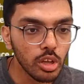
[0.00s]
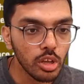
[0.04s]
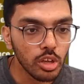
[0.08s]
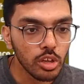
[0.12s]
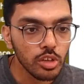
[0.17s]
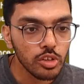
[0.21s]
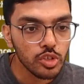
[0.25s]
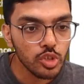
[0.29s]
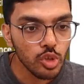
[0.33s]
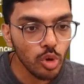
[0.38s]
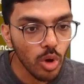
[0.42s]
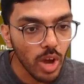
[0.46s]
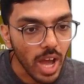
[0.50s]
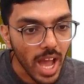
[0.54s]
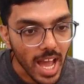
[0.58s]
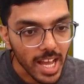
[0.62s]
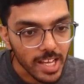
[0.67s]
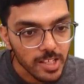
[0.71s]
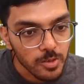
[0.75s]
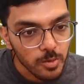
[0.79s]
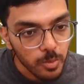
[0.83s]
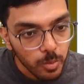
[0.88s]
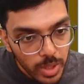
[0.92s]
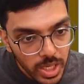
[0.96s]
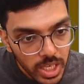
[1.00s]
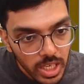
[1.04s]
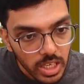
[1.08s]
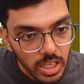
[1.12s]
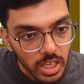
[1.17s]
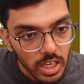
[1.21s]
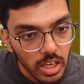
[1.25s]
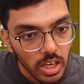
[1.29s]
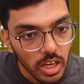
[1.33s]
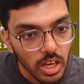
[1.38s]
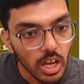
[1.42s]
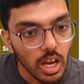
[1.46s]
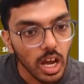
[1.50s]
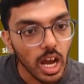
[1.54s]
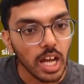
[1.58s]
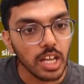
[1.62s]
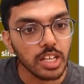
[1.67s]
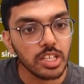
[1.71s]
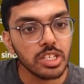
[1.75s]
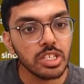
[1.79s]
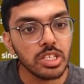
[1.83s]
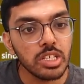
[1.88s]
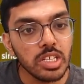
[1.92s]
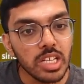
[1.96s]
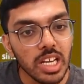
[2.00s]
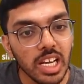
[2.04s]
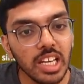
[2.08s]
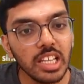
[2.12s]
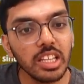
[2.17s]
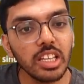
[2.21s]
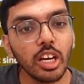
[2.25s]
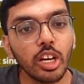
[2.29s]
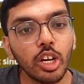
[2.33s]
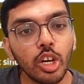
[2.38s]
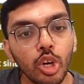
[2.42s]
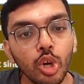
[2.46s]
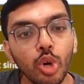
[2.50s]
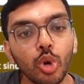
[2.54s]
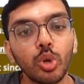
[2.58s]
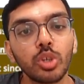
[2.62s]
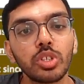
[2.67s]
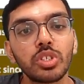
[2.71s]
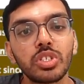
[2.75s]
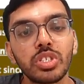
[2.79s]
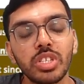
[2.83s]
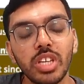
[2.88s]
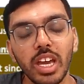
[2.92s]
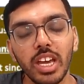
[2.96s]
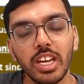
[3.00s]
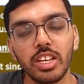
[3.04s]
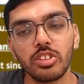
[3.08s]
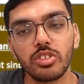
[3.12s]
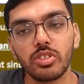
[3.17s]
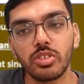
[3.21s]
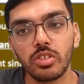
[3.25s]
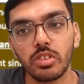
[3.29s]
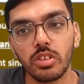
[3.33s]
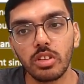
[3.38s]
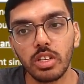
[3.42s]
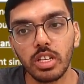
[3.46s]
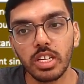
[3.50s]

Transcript: So as we are still in the growth stage,